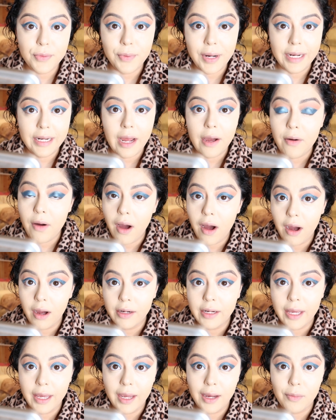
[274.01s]
right now
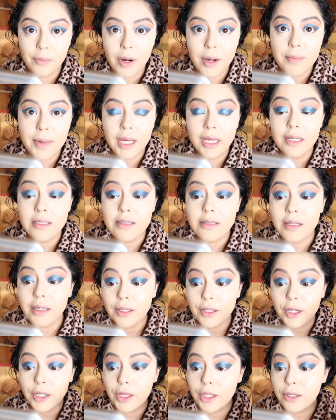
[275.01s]
on camera my
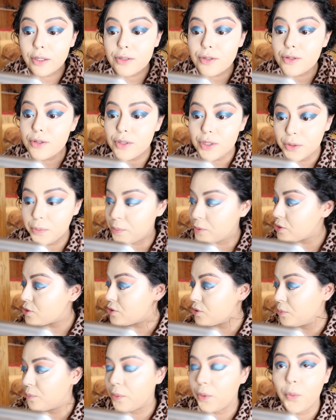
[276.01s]
concealer looks
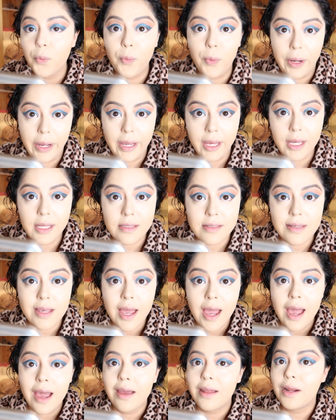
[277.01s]
super white,
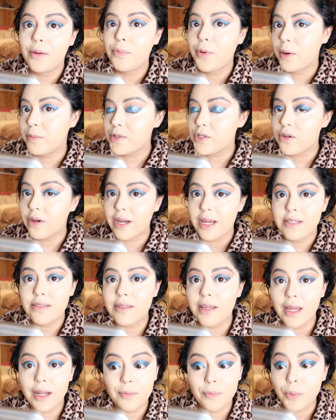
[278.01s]
and I promise you guys
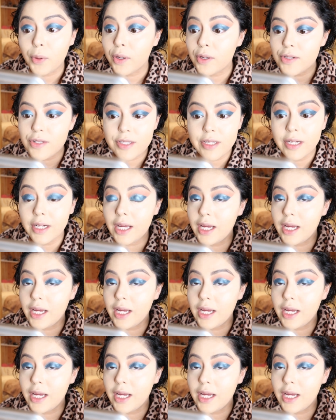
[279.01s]
in person